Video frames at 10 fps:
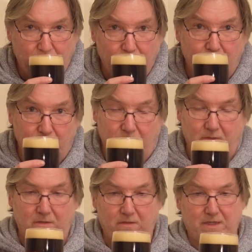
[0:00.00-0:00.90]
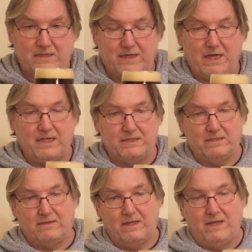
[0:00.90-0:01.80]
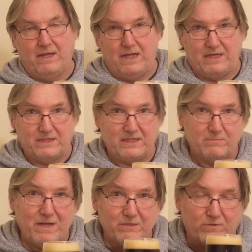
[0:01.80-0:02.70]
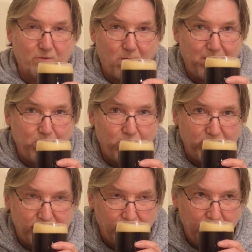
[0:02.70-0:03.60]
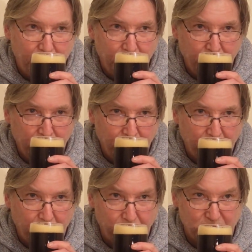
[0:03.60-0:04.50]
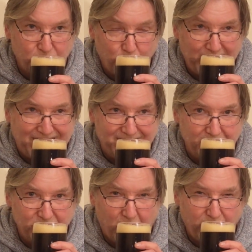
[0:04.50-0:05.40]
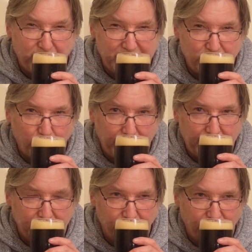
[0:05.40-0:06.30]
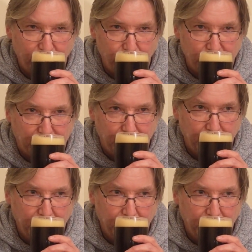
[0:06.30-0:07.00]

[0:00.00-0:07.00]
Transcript: Oh, that's nice. Actually, it smells quite moreish, but sweet, toffee sweet and fruity.